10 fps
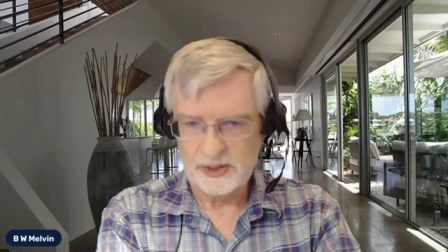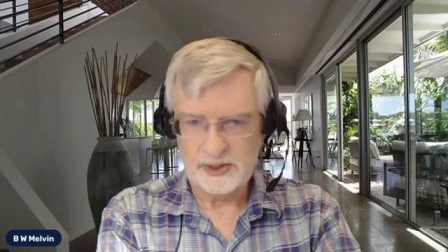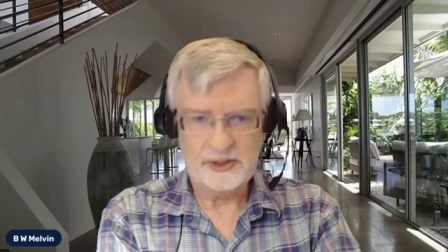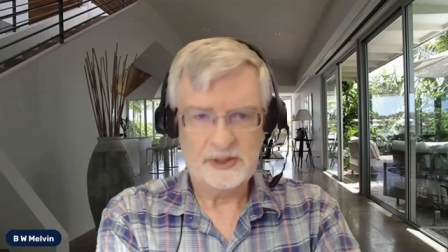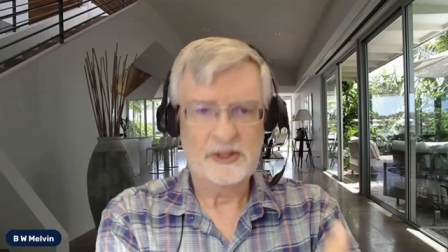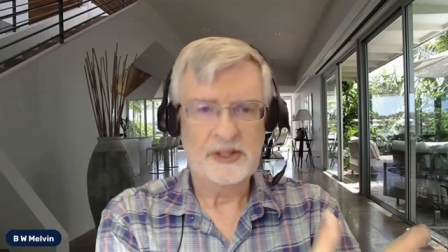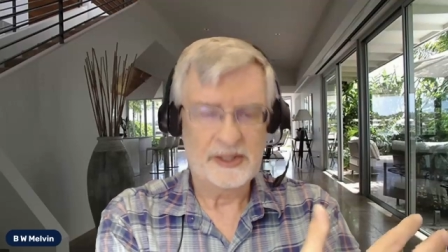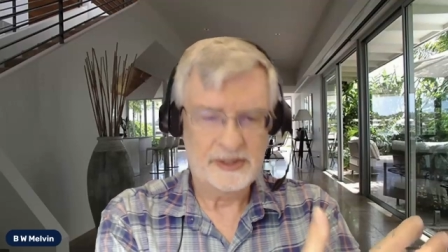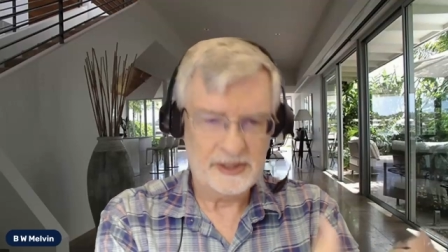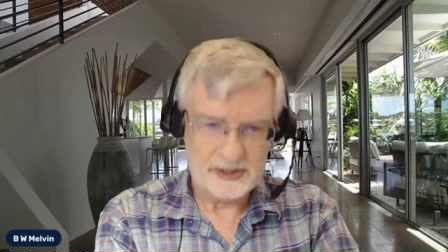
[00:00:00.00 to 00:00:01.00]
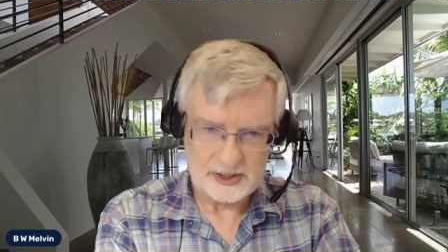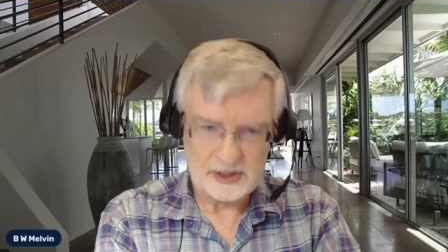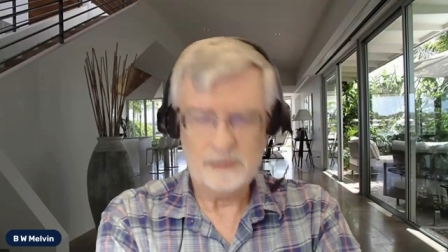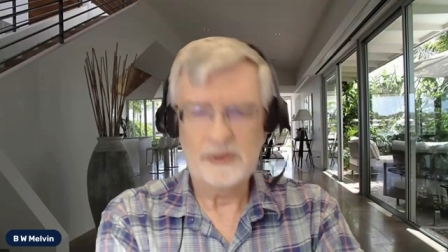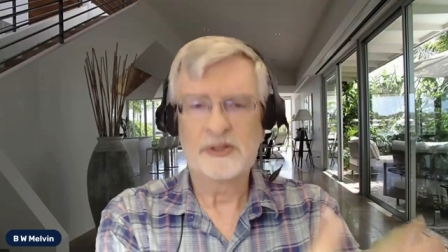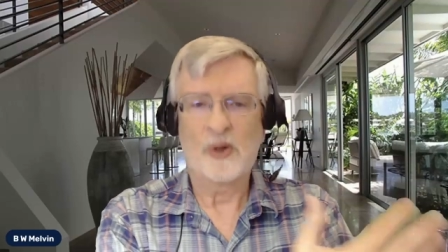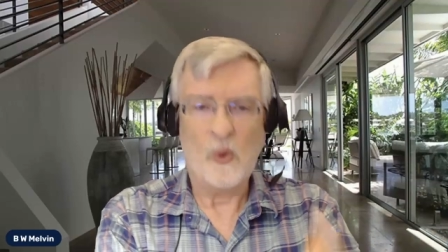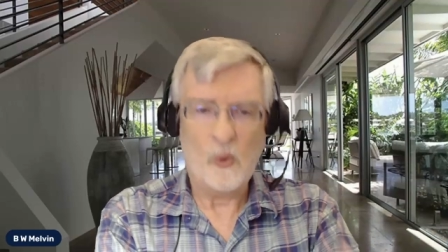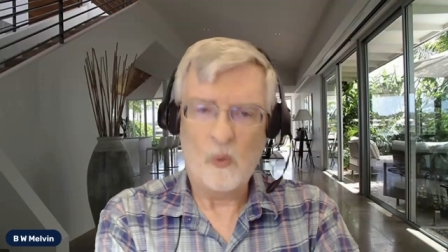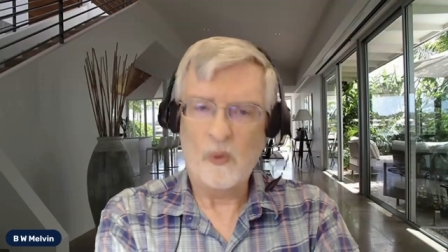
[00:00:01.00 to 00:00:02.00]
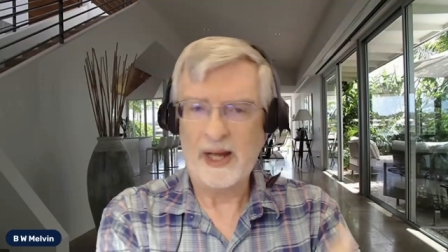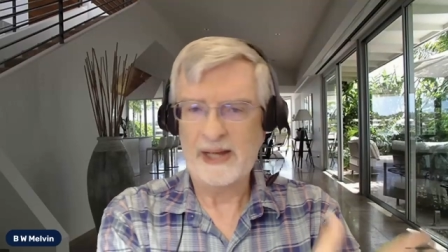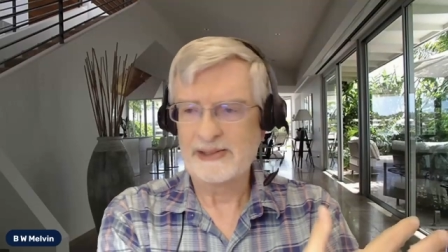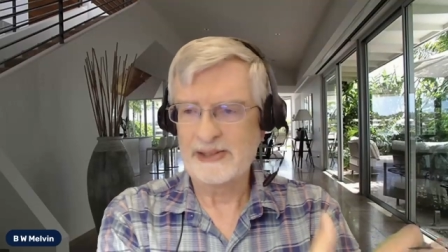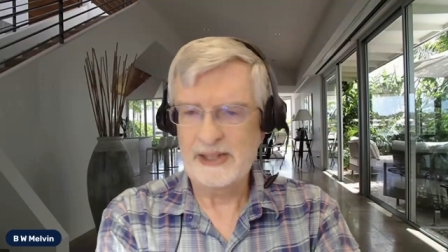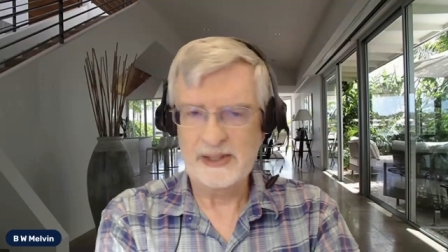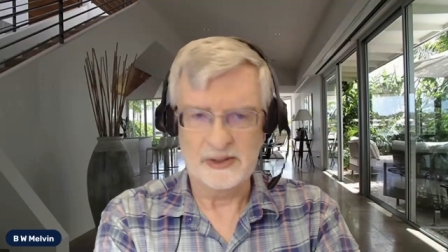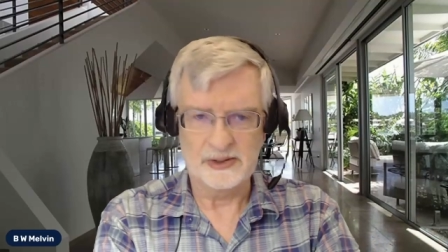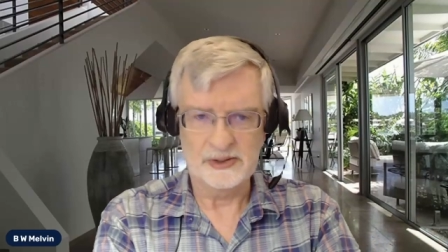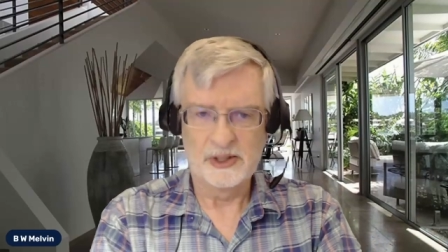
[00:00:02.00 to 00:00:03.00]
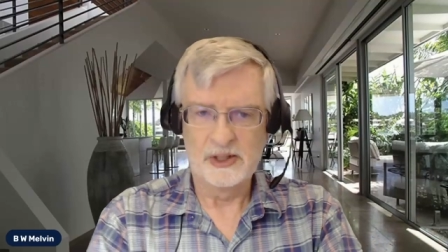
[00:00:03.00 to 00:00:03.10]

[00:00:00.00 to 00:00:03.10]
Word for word: This is this system is old as the hills.